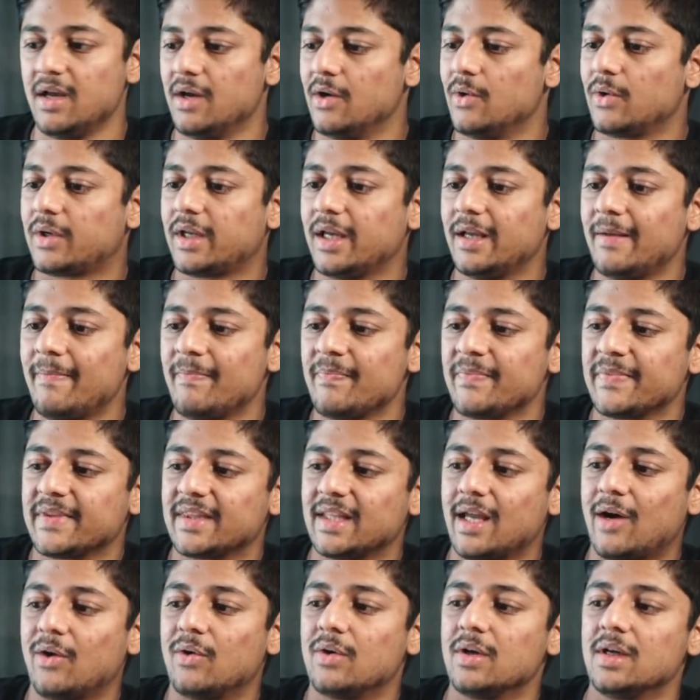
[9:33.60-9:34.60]
Okay.
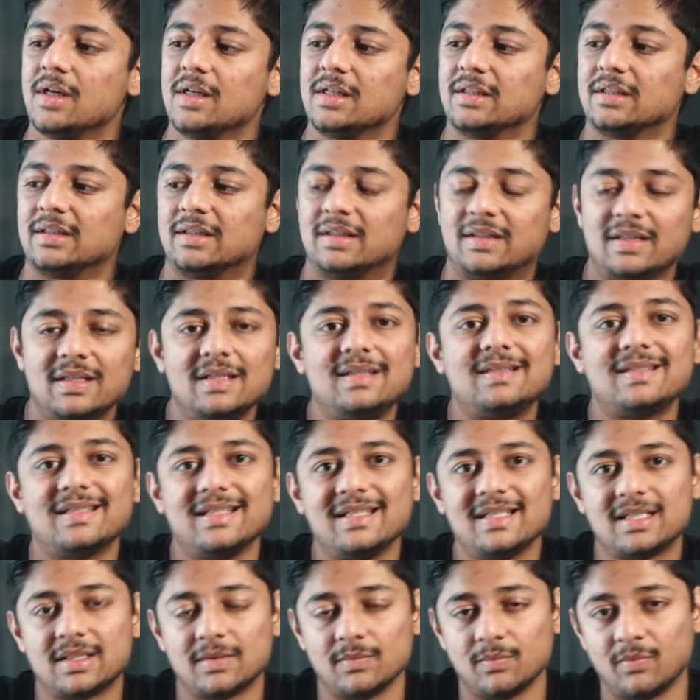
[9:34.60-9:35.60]
Now, this
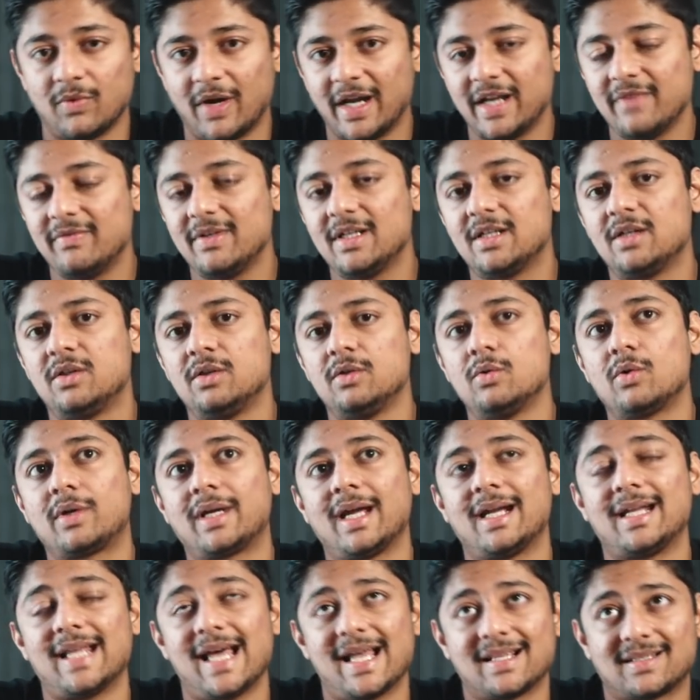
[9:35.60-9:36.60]
is why we look
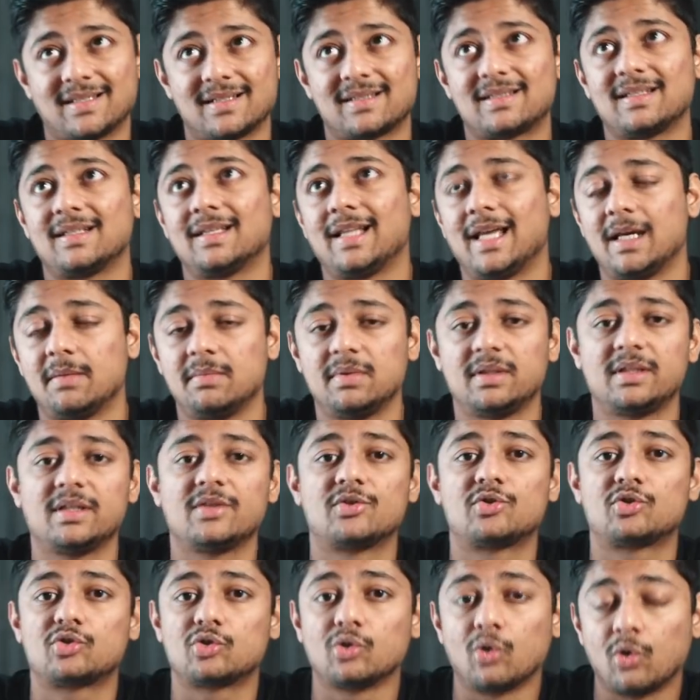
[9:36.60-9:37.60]
at assets and
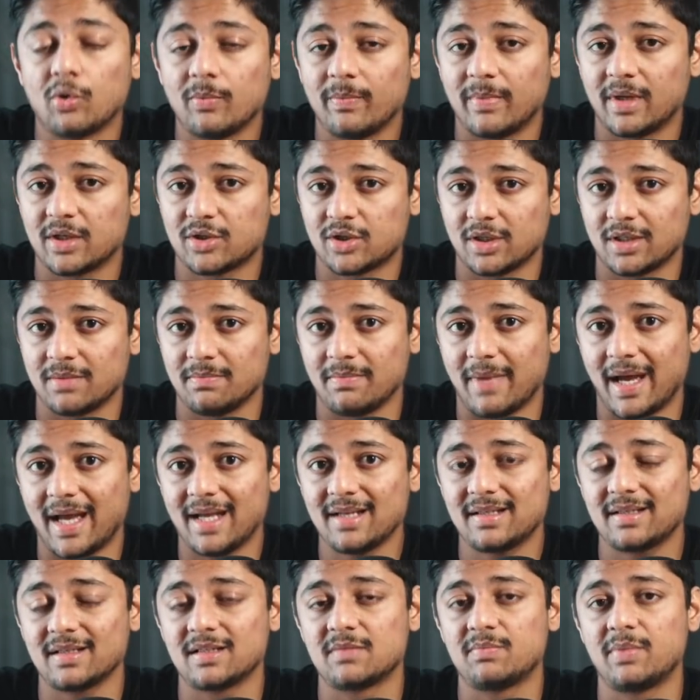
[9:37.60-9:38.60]
liabilities so much in
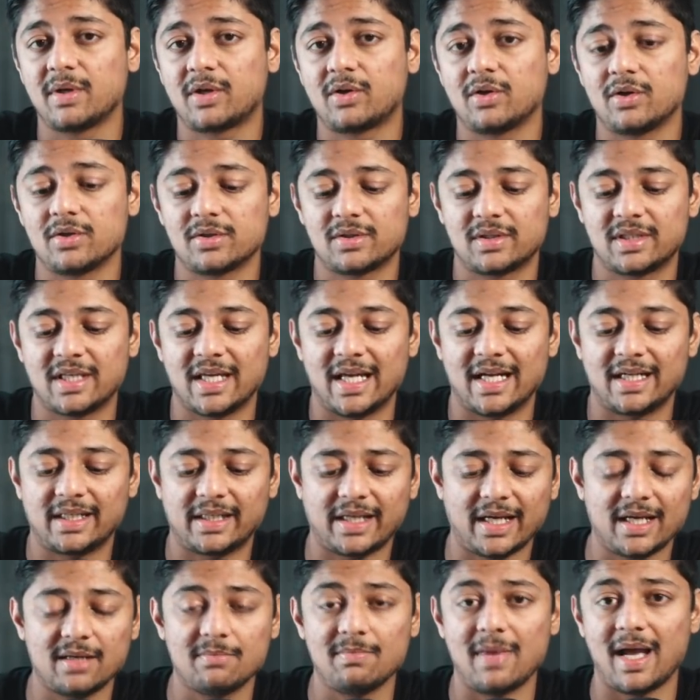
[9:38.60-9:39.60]
banks, is because the
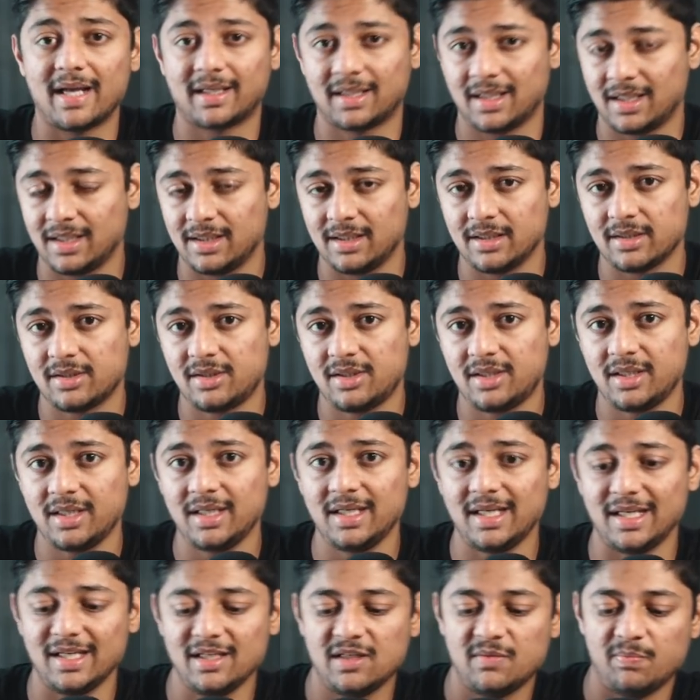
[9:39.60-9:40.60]
entire banking industry
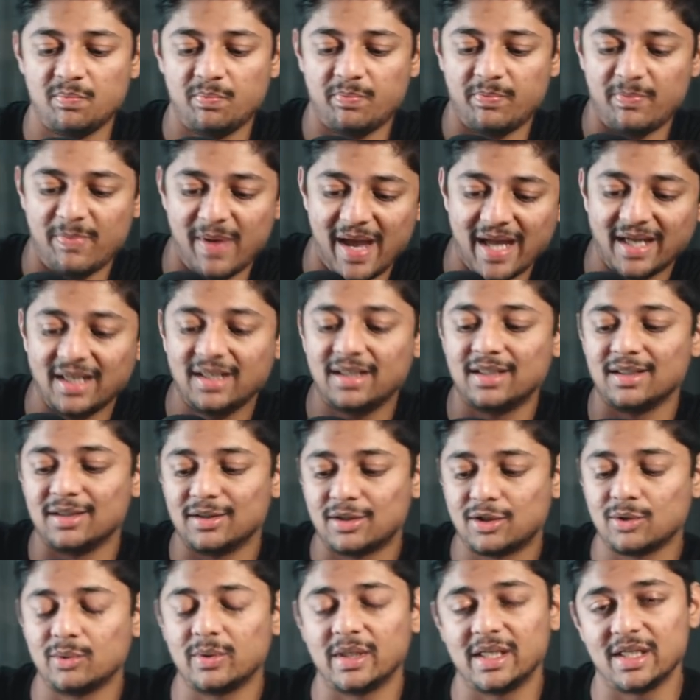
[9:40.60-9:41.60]
is pegged
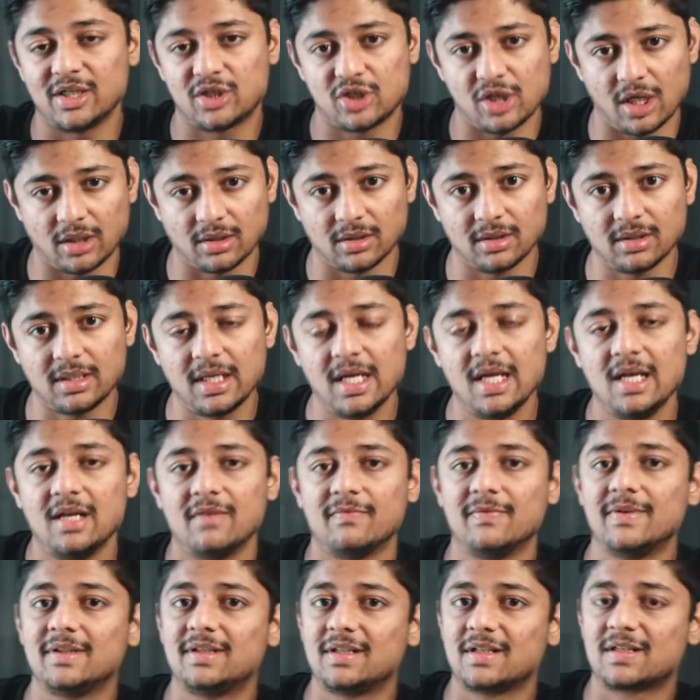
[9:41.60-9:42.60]
to each other
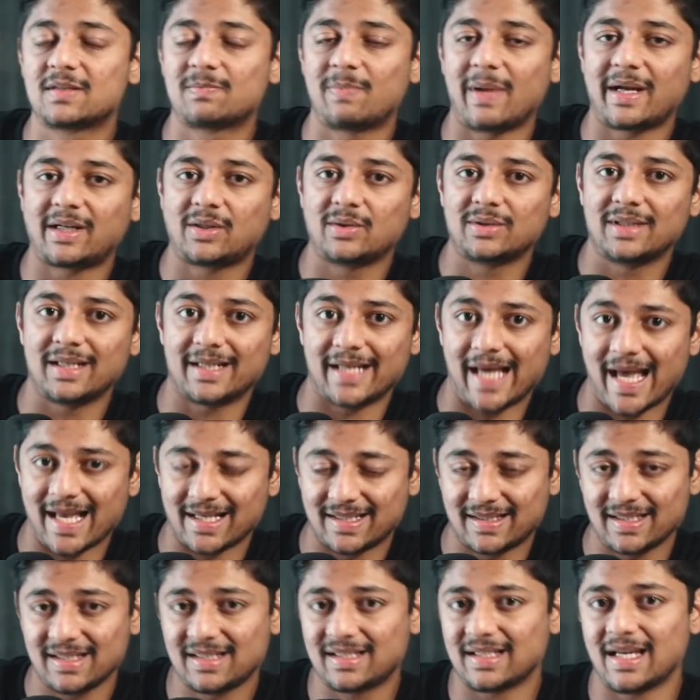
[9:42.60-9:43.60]
with respect to their
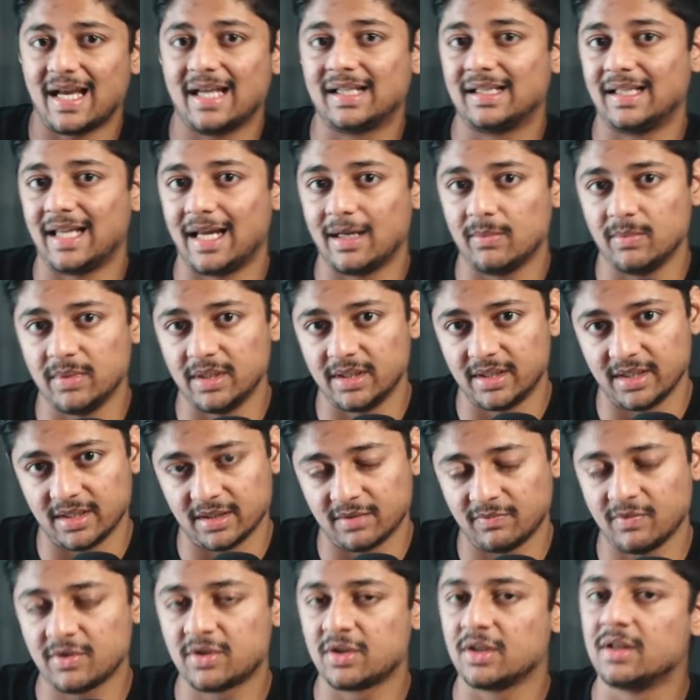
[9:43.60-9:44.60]
assets and
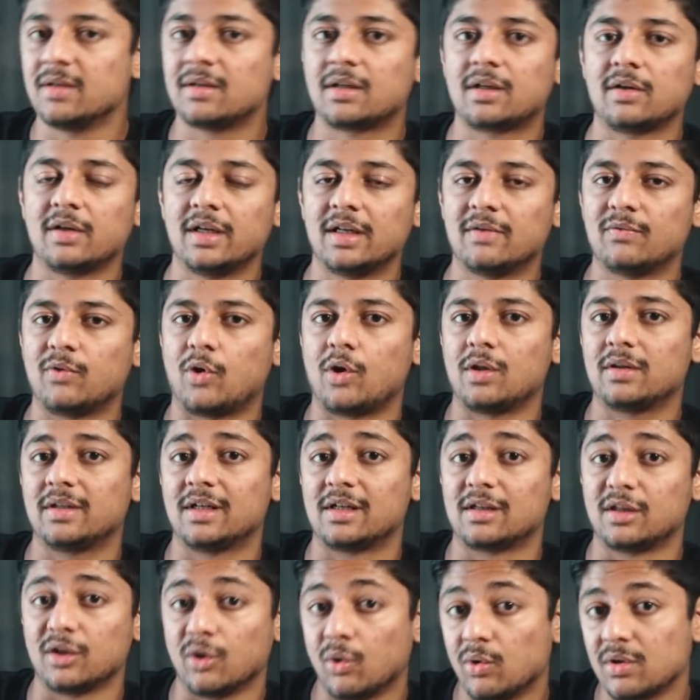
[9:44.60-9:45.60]
liabilities, which involve their
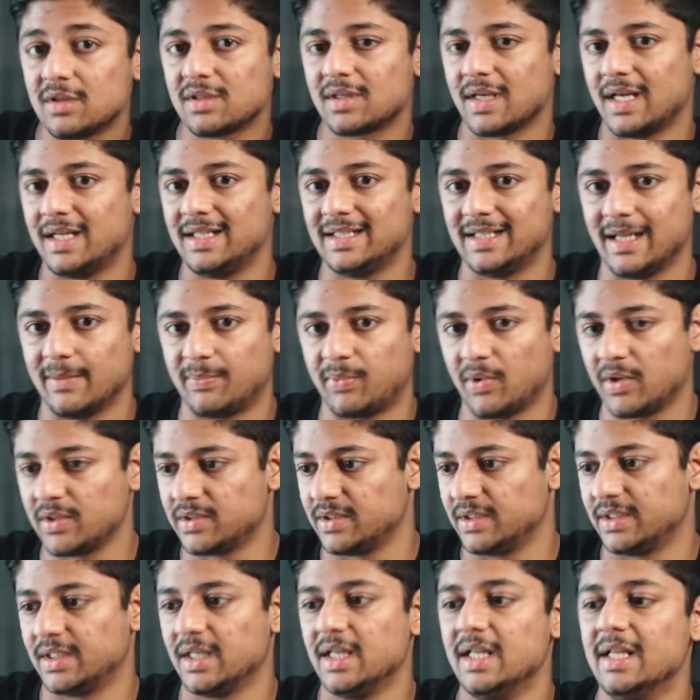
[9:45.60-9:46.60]
loans and
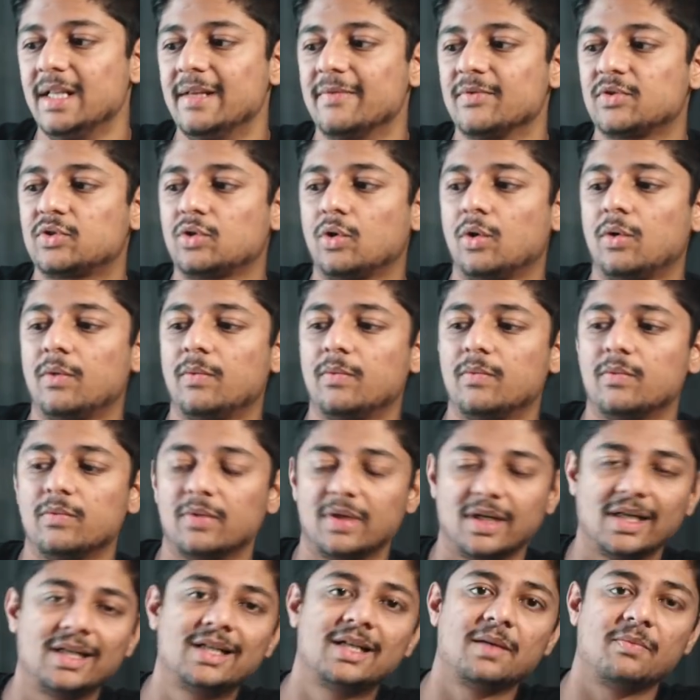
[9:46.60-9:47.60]
deposit. So
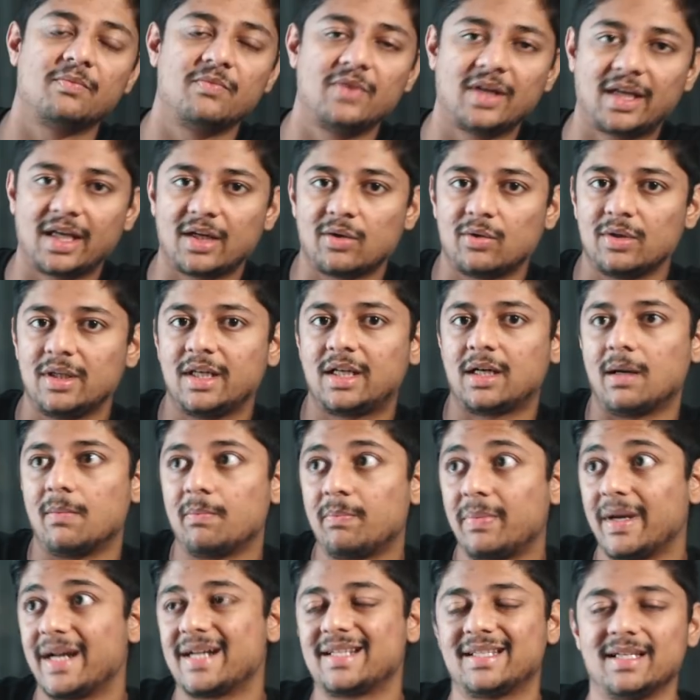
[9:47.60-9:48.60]
we can only
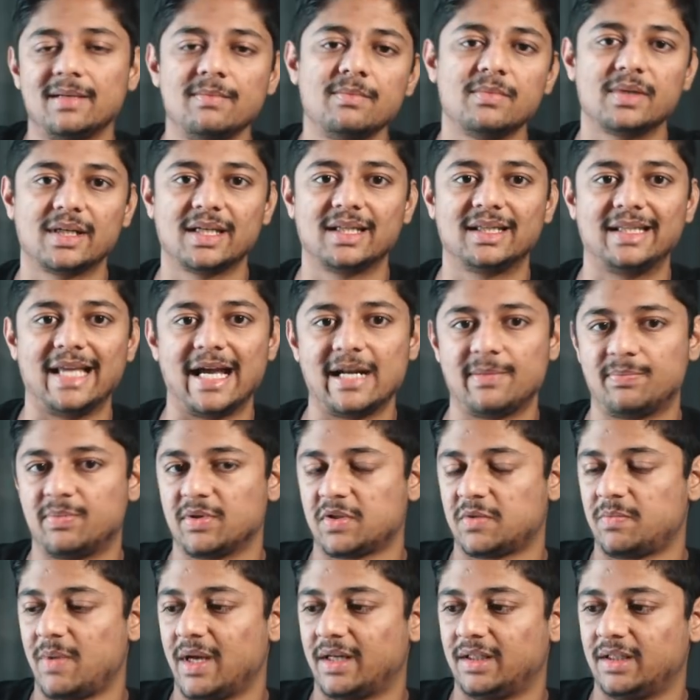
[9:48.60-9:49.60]
compare them in that
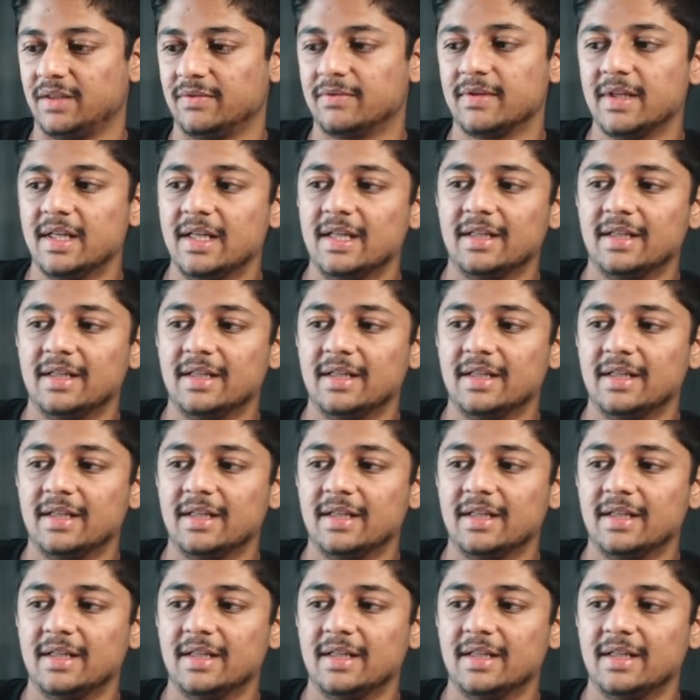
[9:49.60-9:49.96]
perspective.